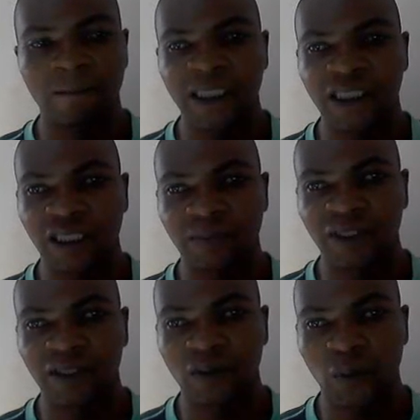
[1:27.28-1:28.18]

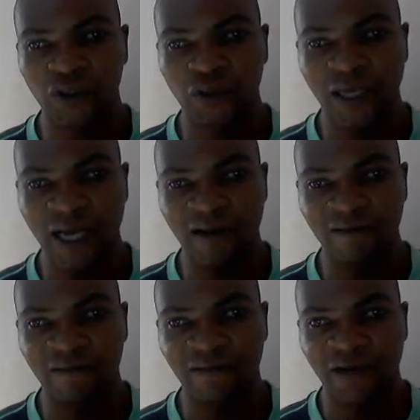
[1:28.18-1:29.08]
description, which you
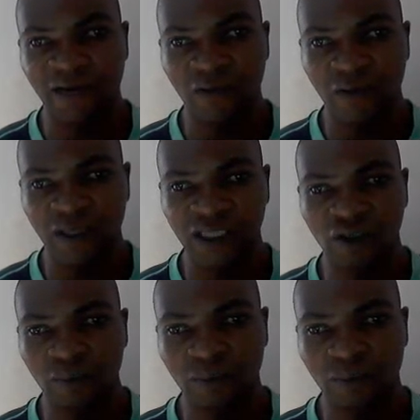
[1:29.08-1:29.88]
have. I've already